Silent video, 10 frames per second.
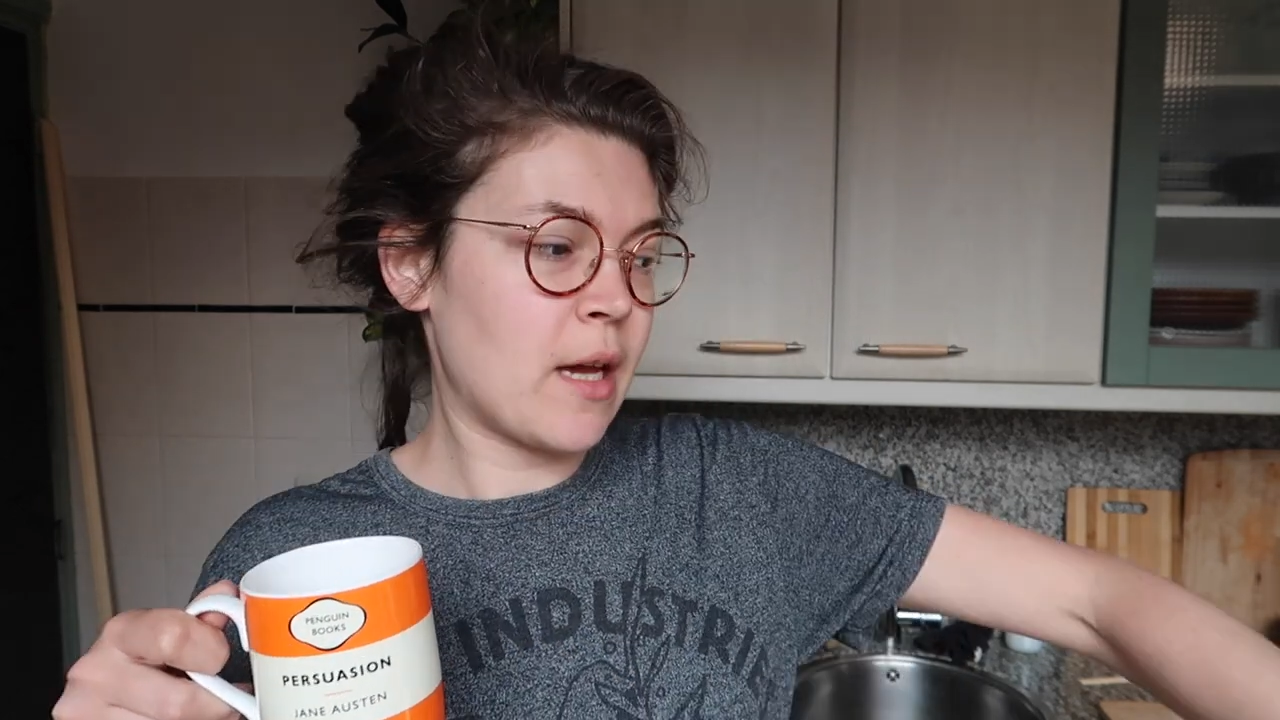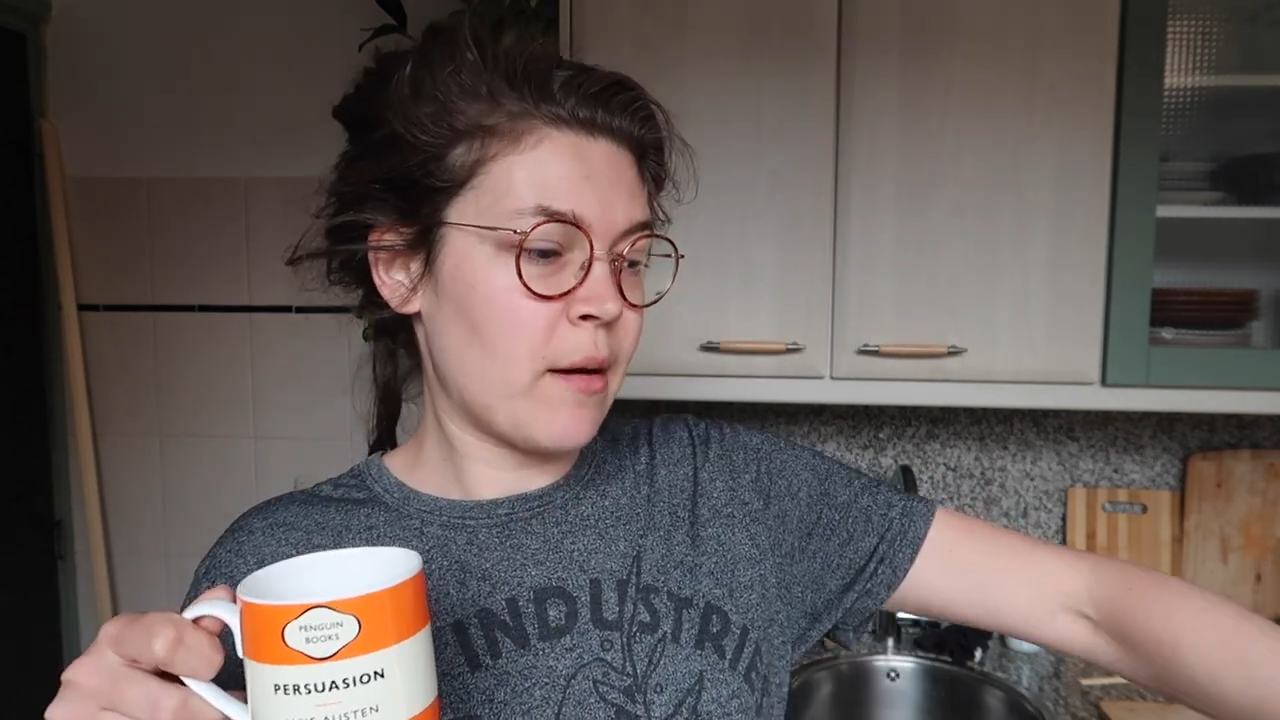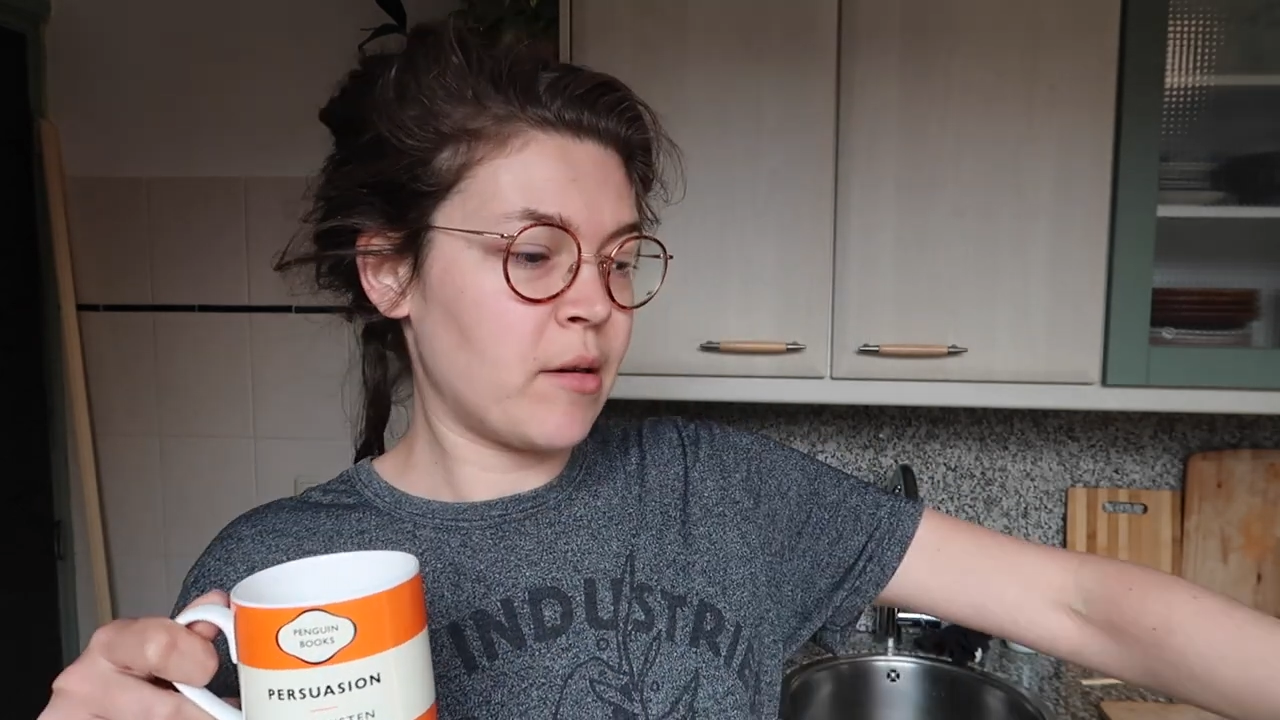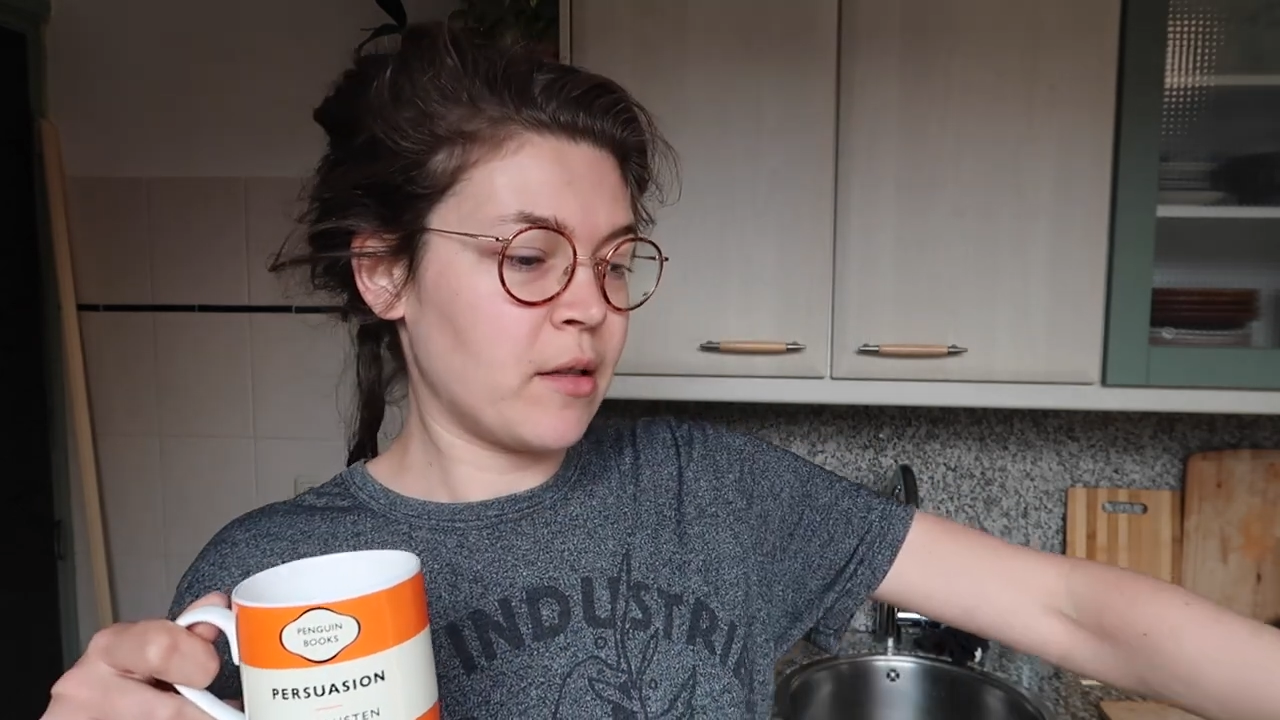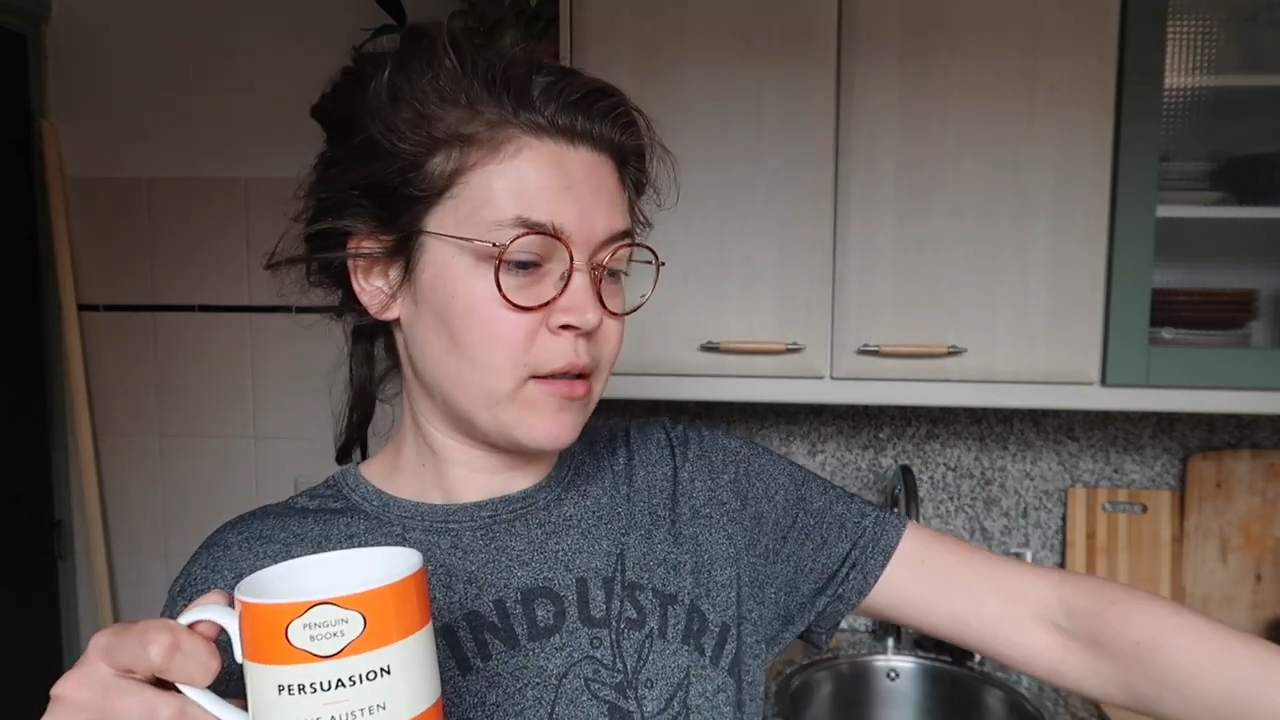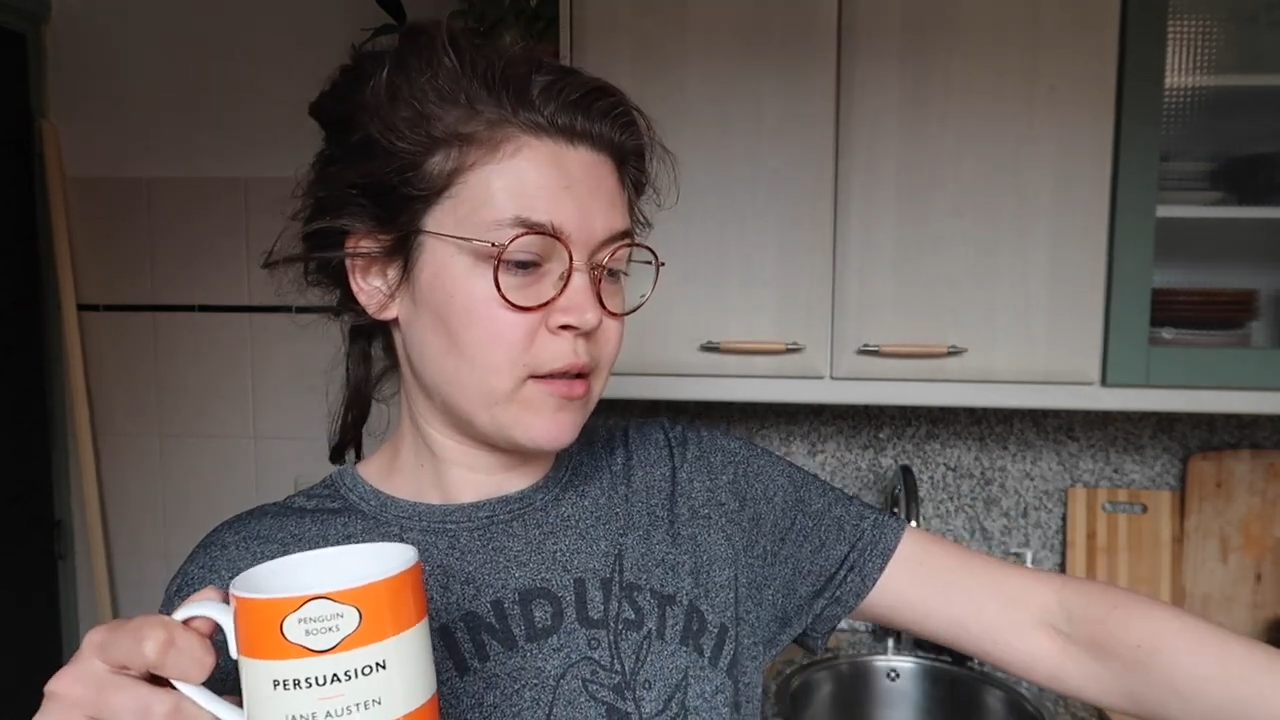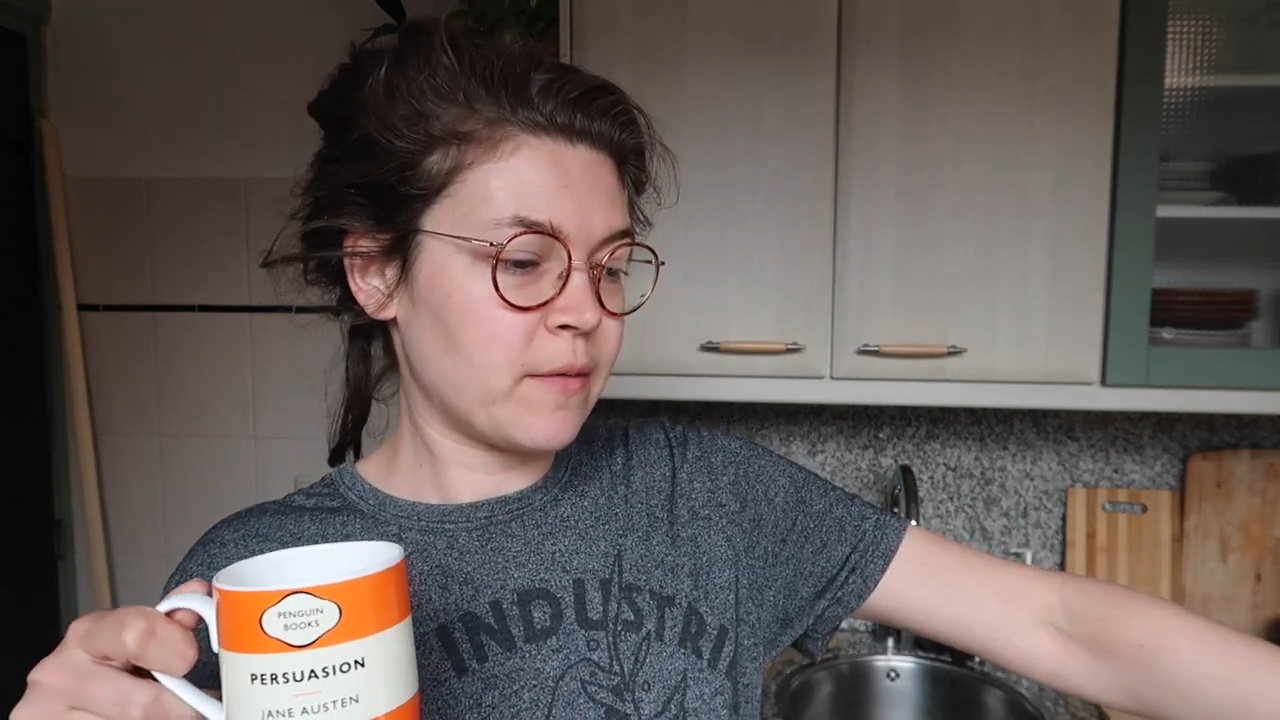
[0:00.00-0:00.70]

a cabinet